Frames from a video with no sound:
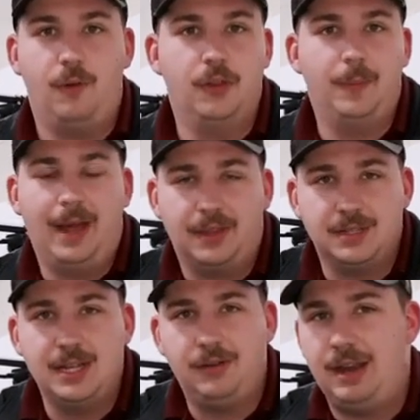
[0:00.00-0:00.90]
over the back
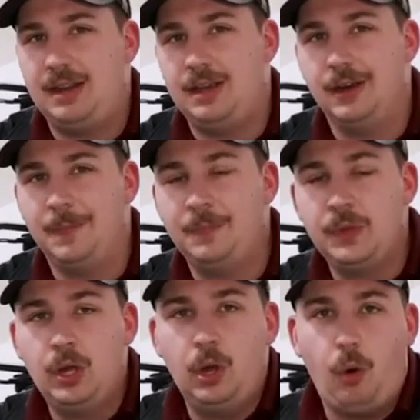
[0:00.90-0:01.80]
of the tailgate here,
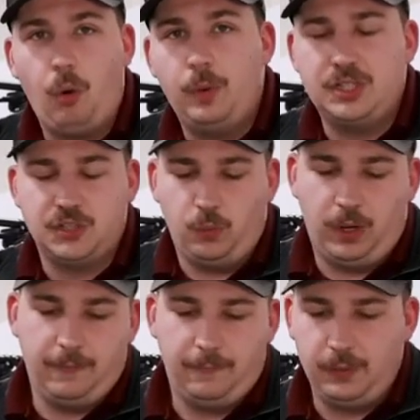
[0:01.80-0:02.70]
or we just want